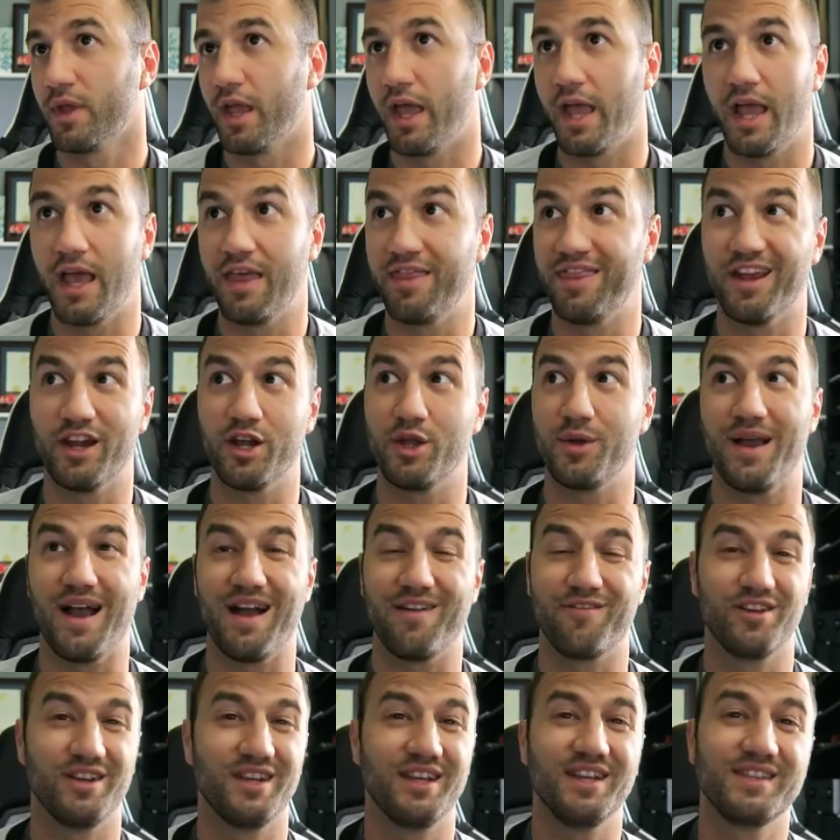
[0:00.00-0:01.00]
and there you
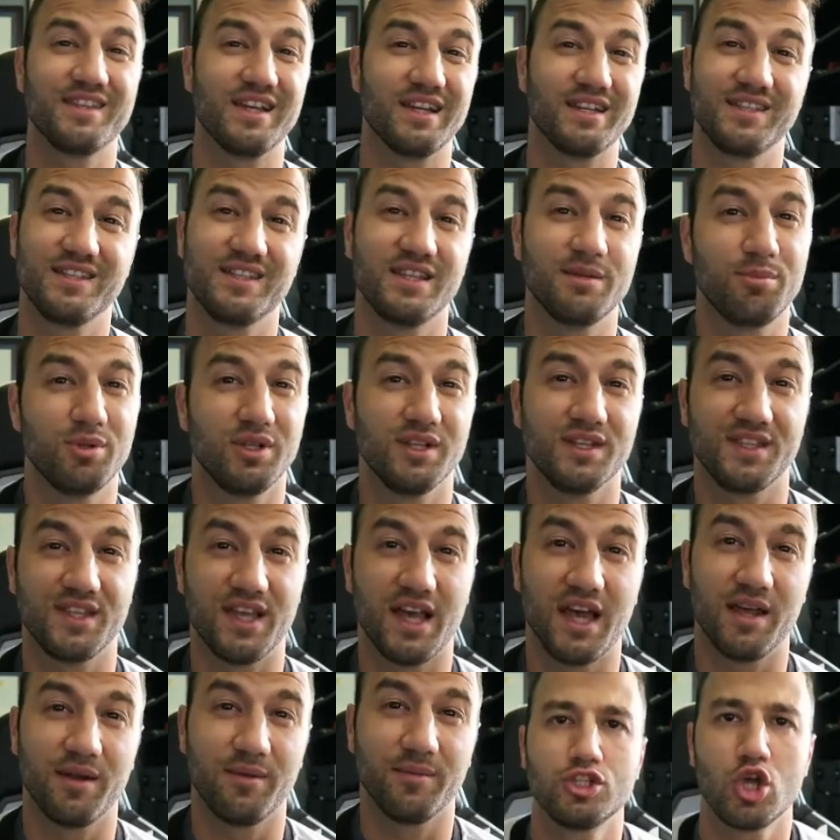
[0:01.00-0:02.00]
have it. It's as simple as
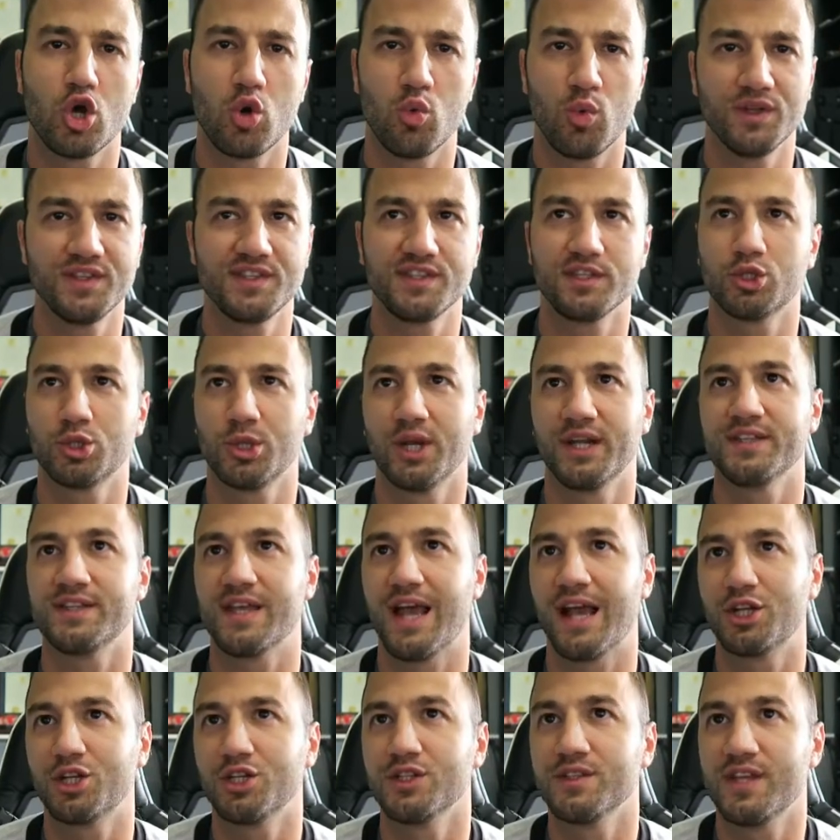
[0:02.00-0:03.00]
that. So once the
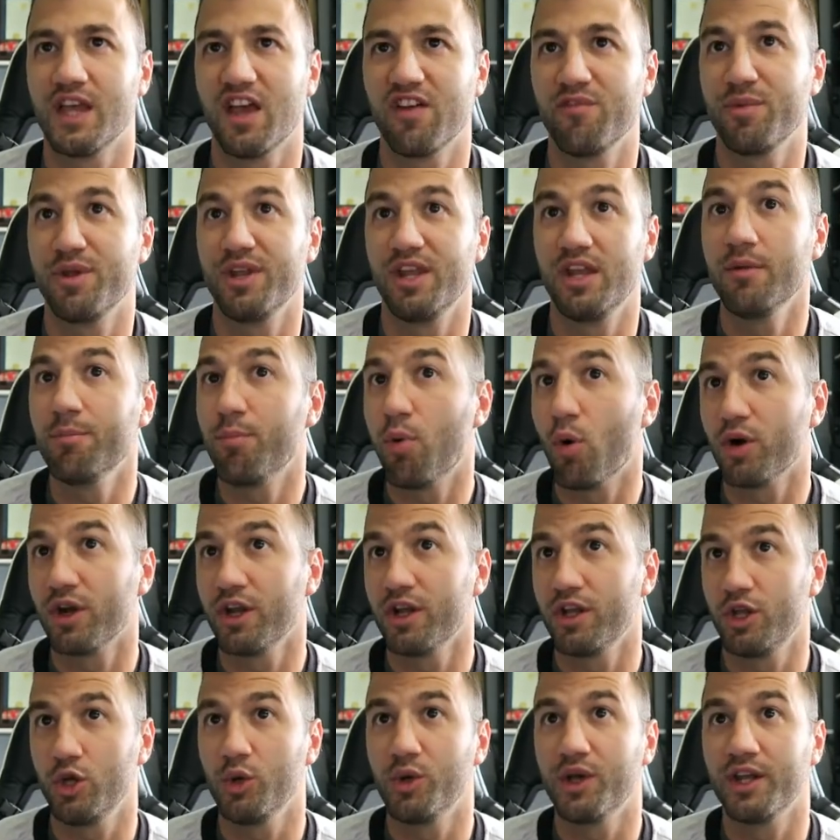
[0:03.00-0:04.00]
transactions have been
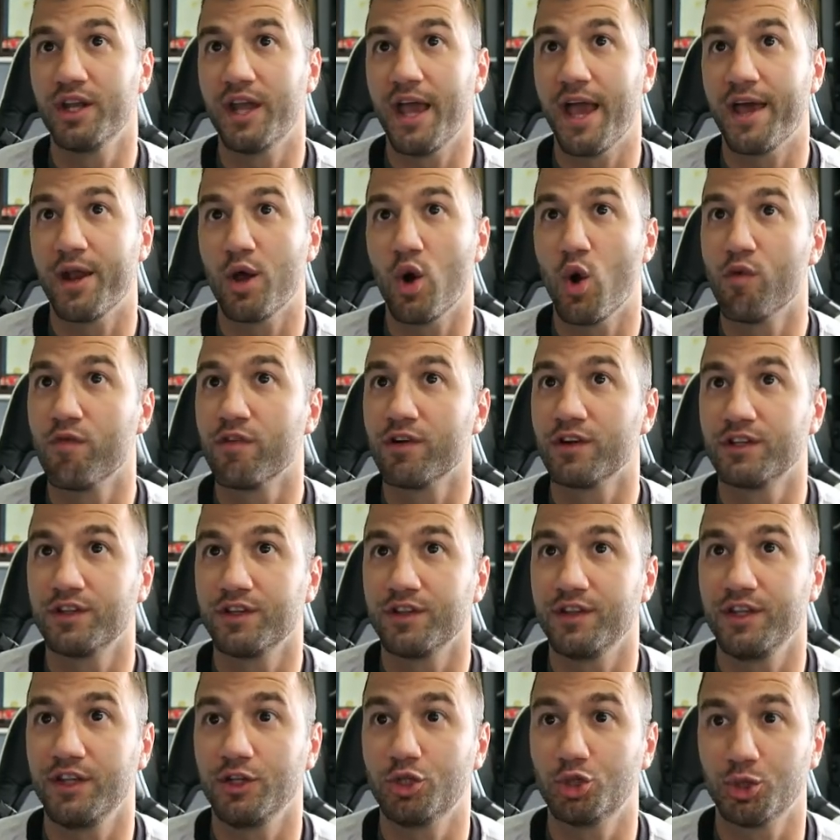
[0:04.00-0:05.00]
imported, you can head over
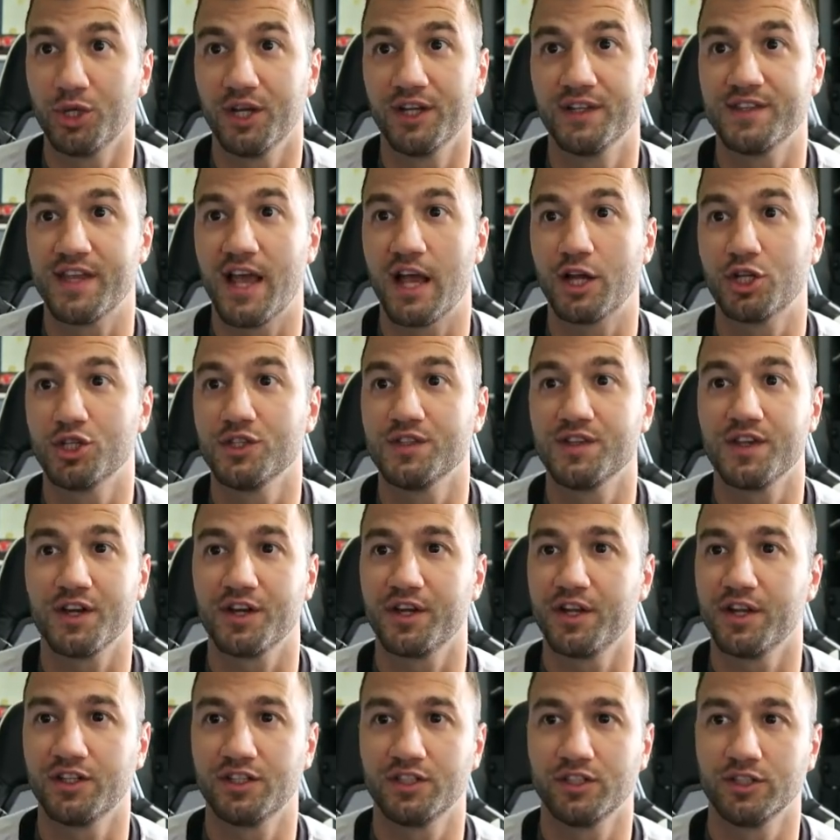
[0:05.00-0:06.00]
to the transactions
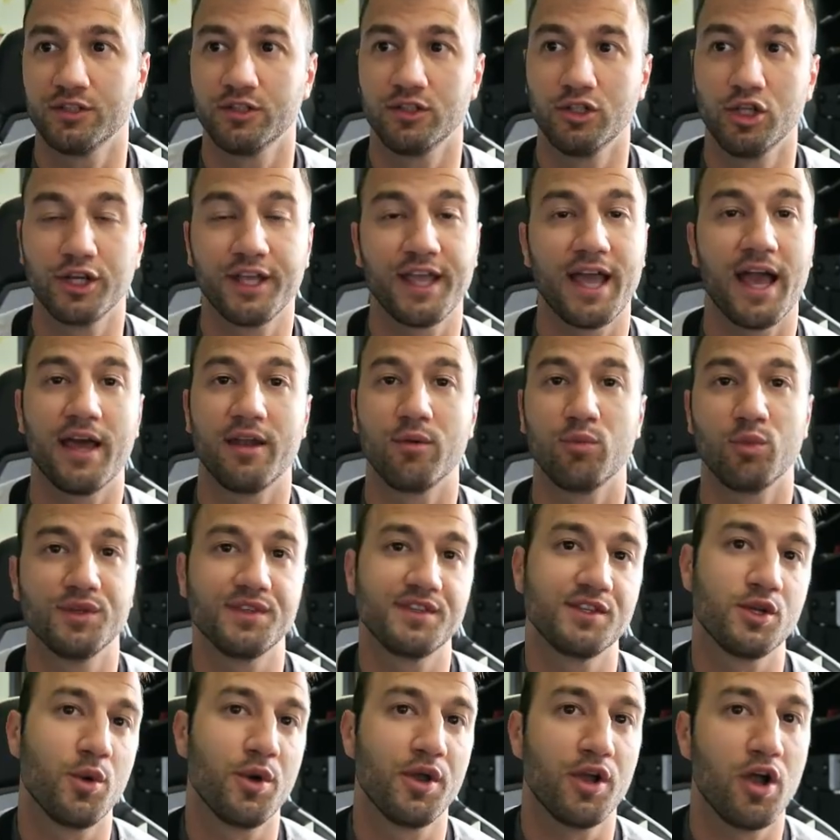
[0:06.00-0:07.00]
area to look at
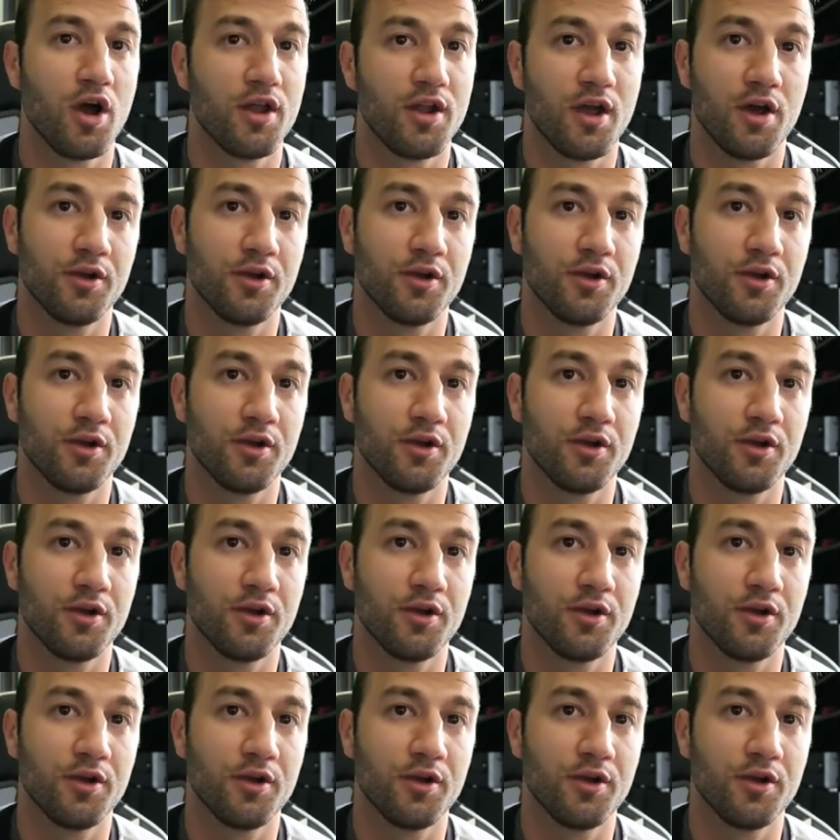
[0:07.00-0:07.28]
what's going on